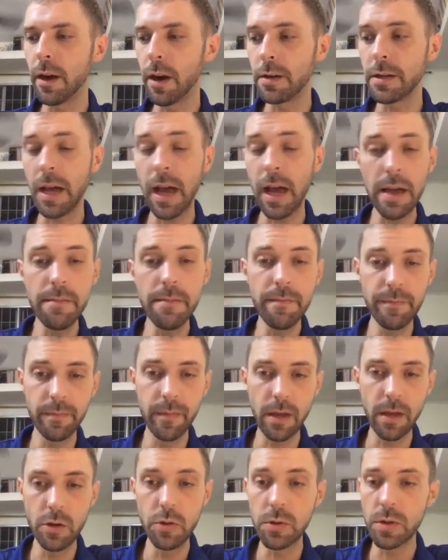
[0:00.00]
time
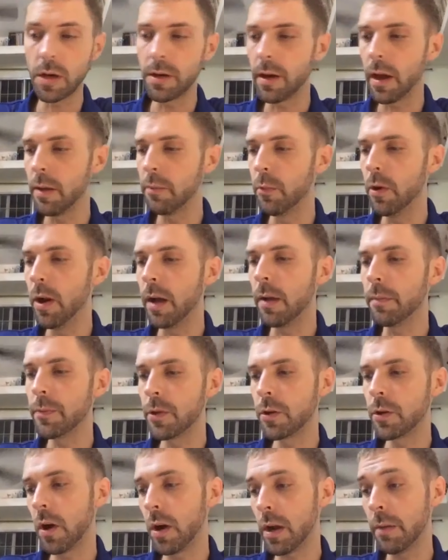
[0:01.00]
and use our time well
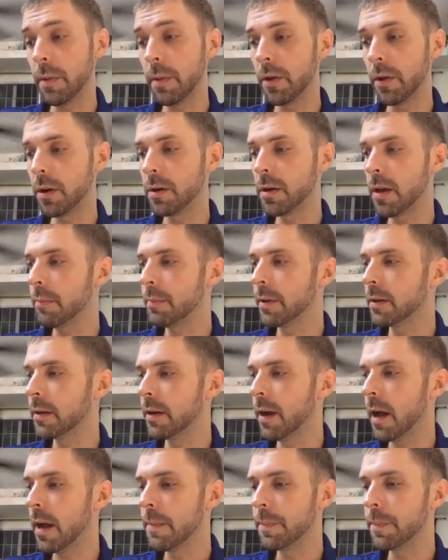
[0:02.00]
to talk about our topic
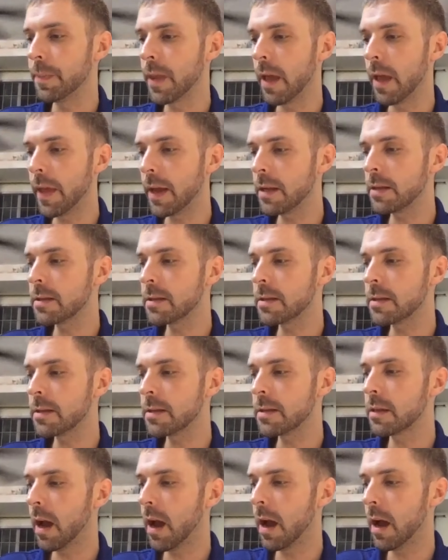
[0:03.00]
tonight. And that is
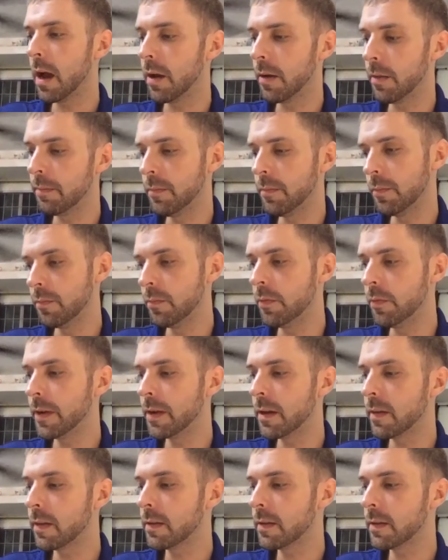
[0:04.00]
moving to this